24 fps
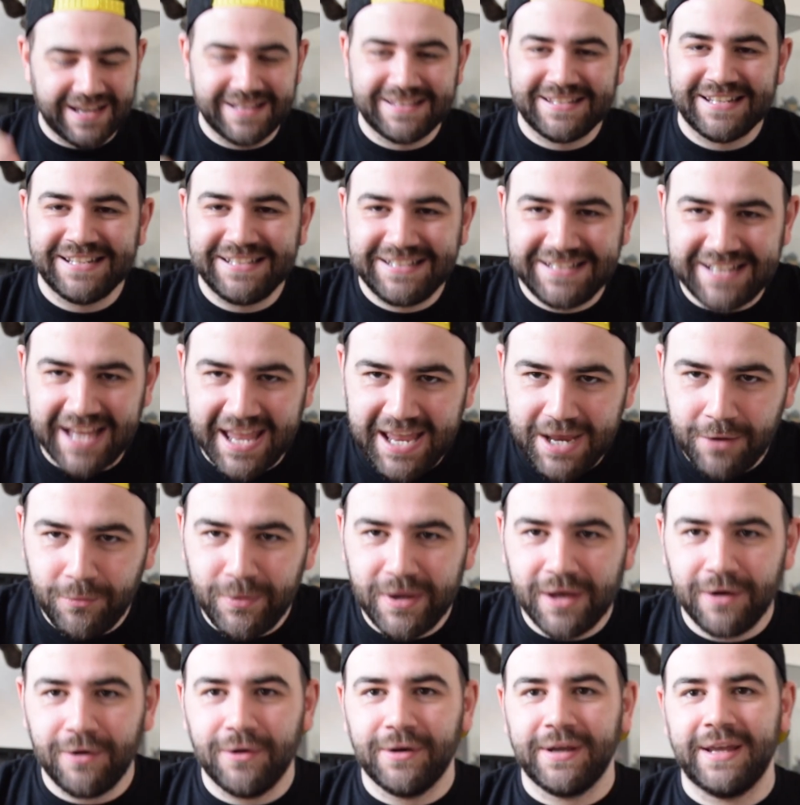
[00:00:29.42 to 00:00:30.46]
And today
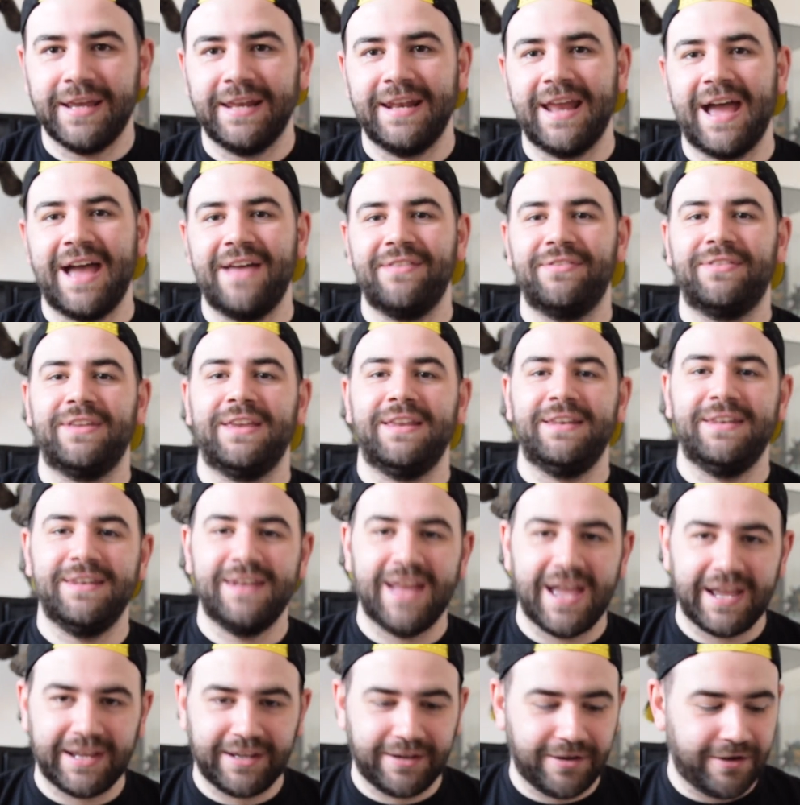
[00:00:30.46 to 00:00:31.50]
we are looking at the
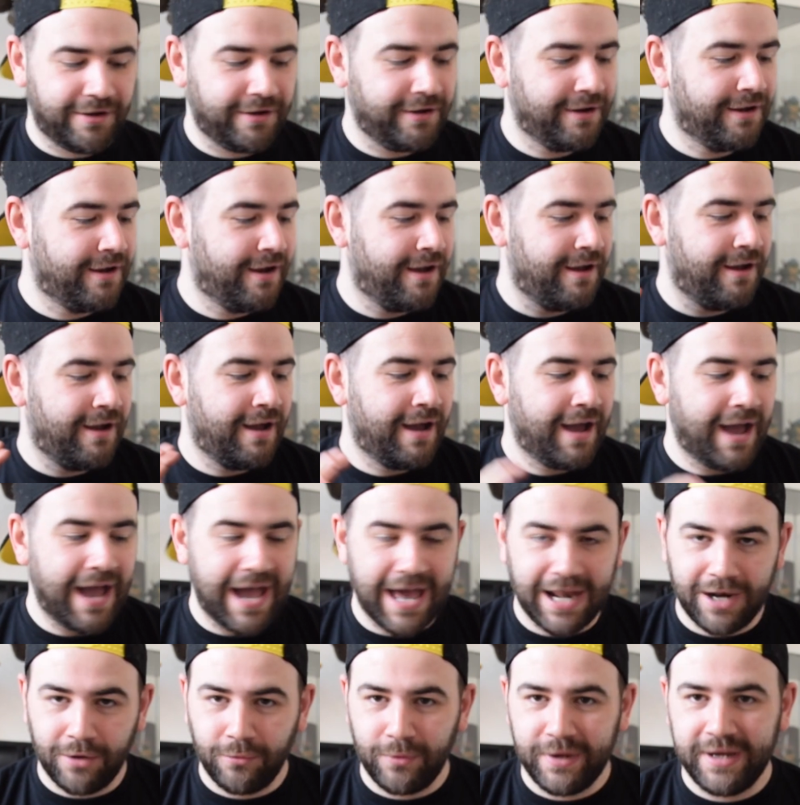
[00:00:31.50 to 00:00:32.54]
Neca
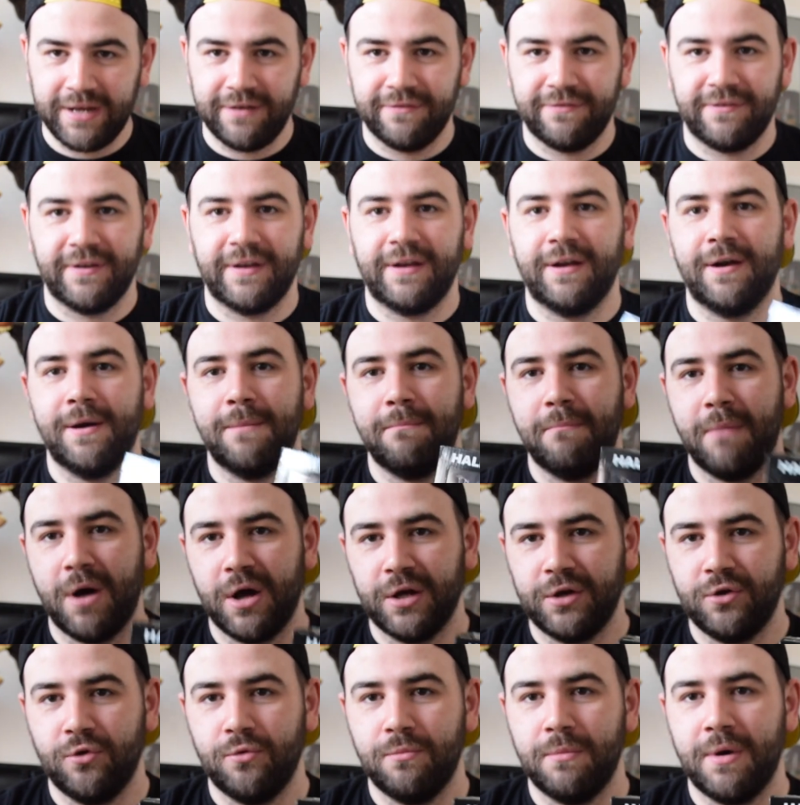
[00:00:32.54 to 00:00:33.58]
Halloween figure,
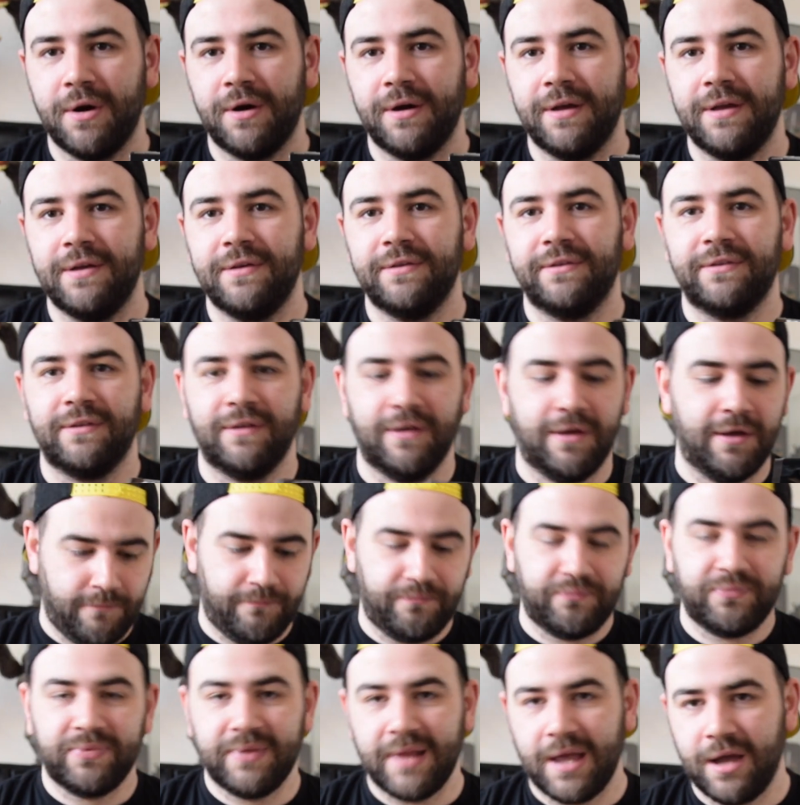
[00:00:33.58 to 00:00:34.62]
Michael Myers.
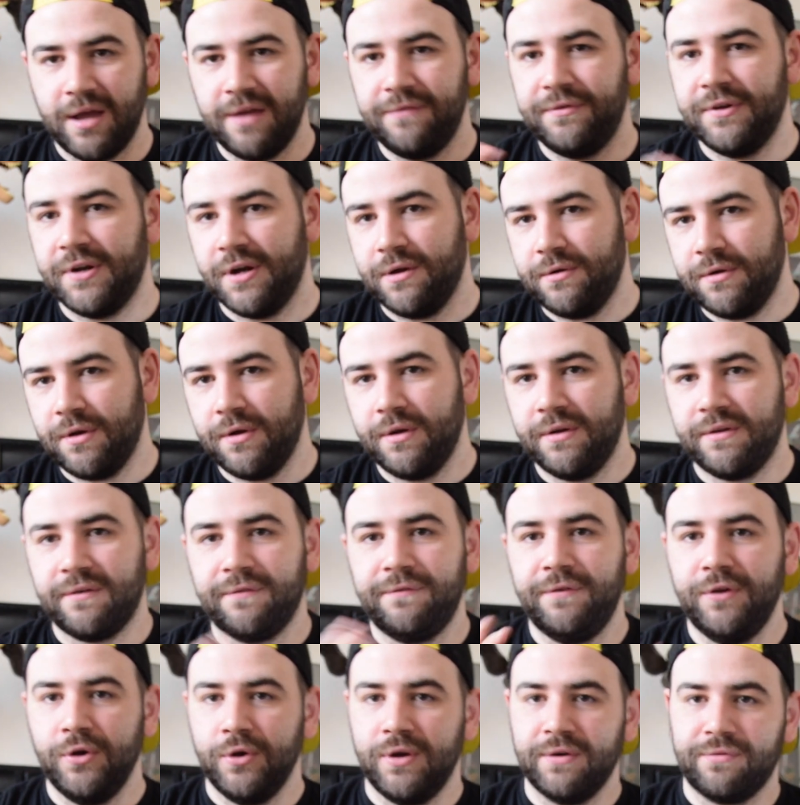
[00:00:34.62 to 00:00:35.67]
Now, if you don't know, there's a
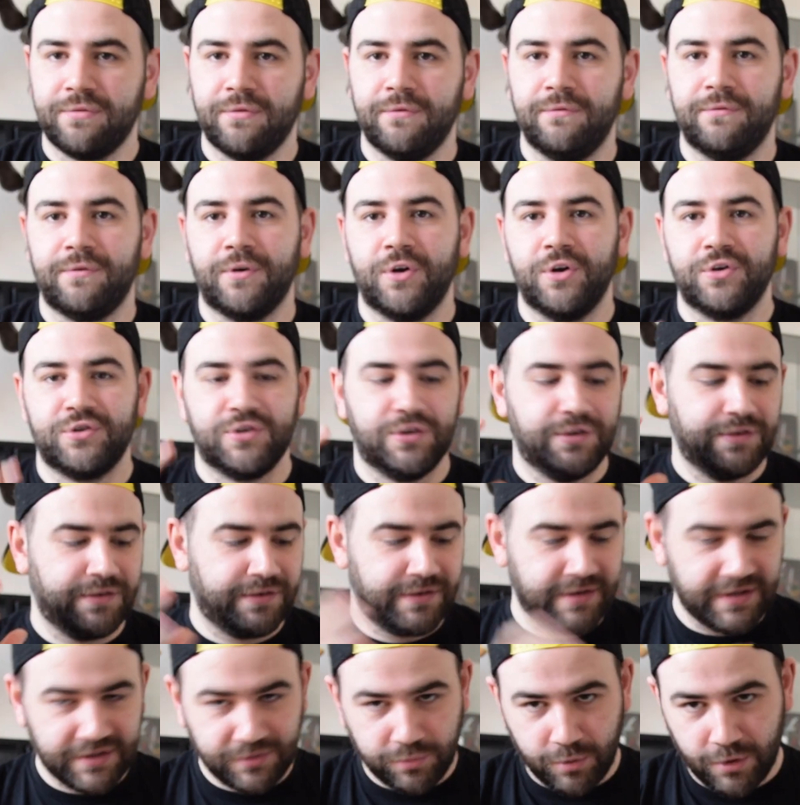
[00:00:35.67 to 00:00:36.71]
few different versions.
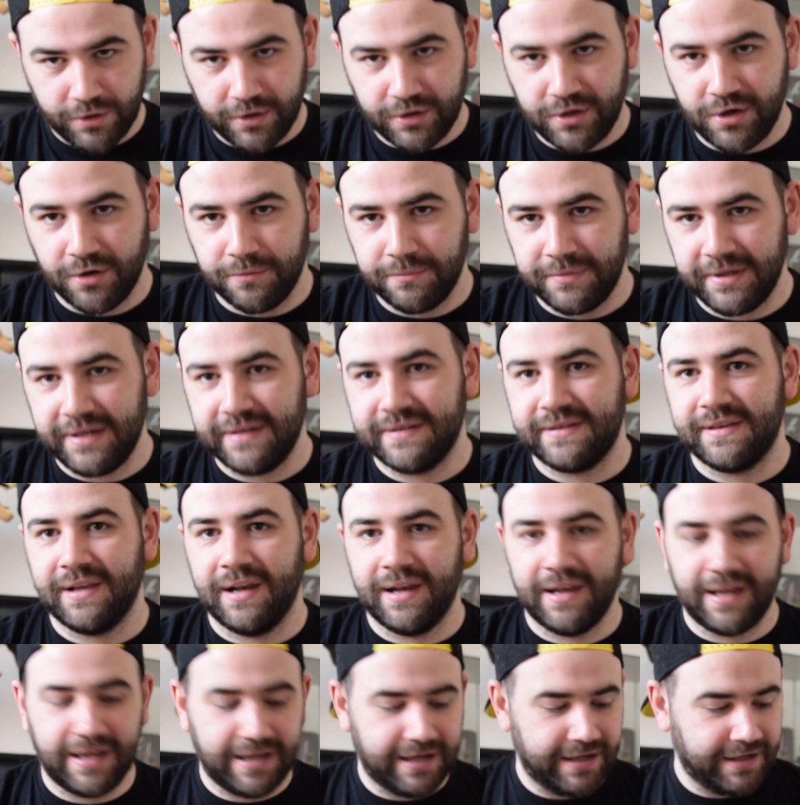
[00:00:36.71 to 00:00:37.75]
This one accompanies the
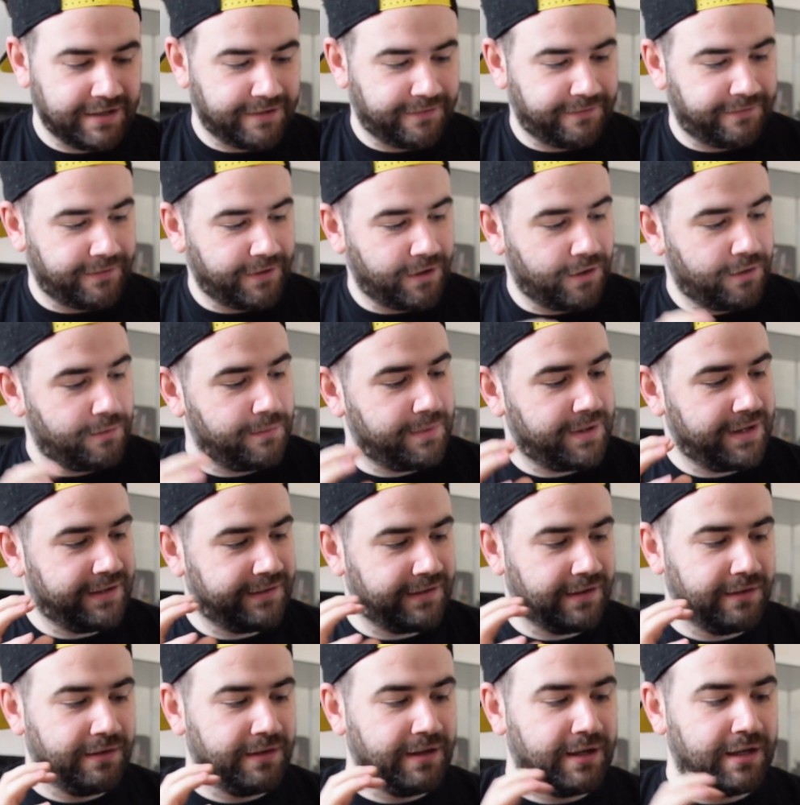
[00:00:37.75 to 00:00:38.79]
latest film.
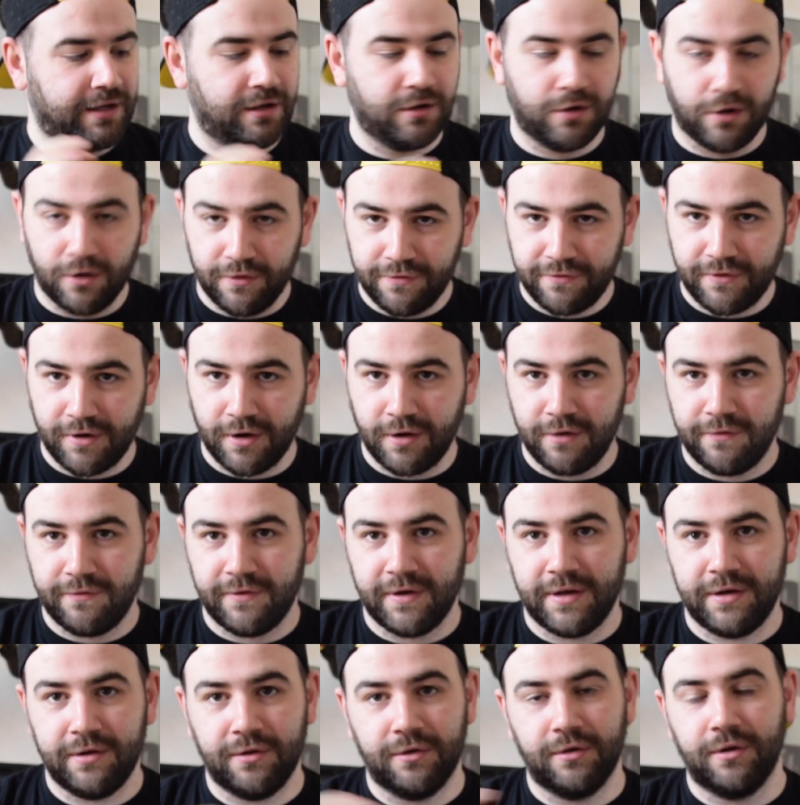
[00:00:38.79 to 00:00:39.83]
He's in the cloth
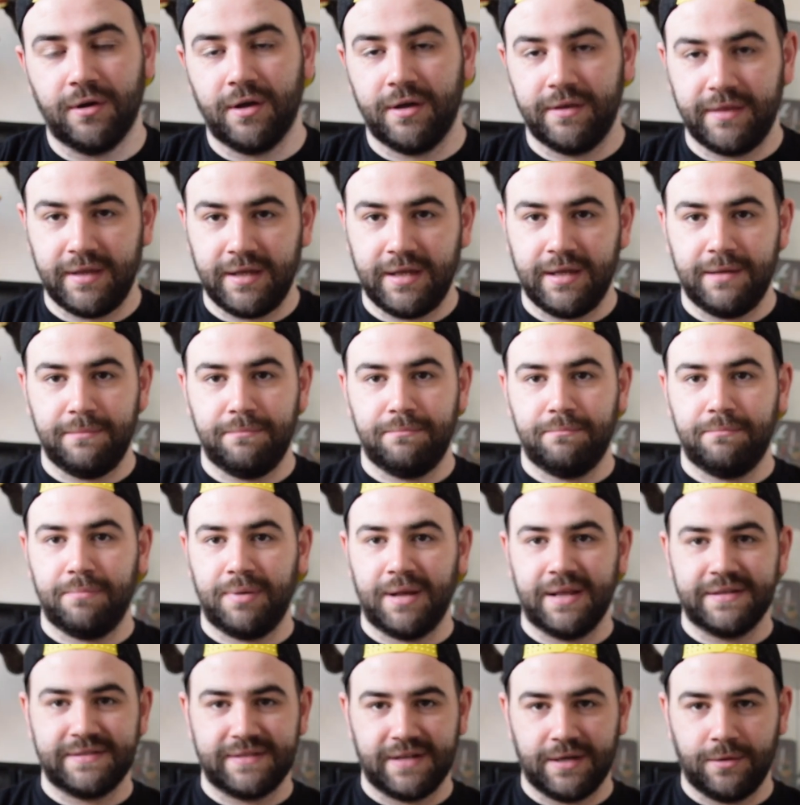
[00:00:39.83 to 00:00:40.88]
clothing, unlike the
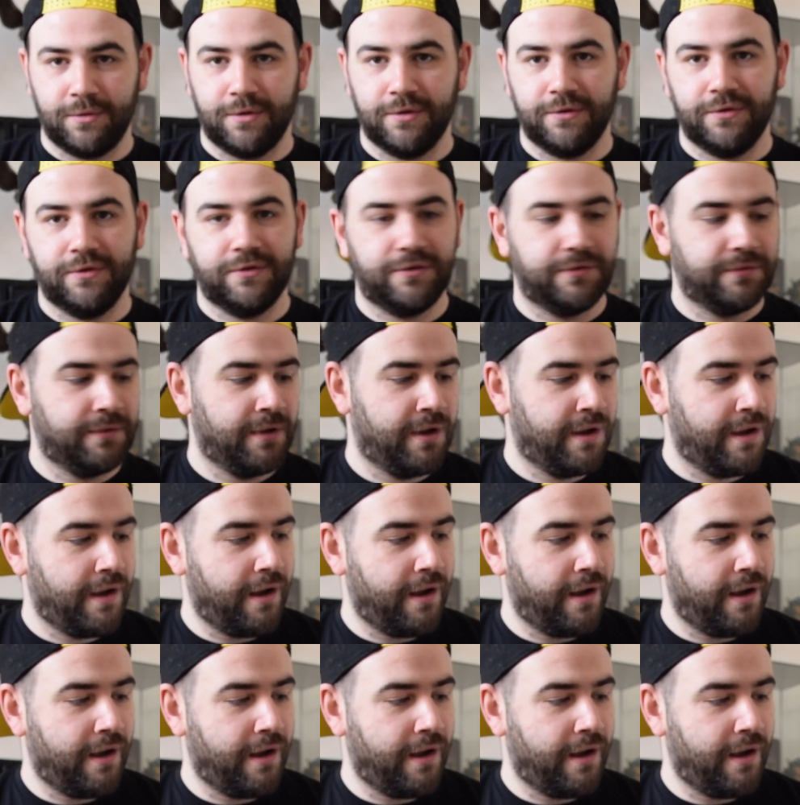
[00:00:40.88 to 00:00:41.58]
plastic ones.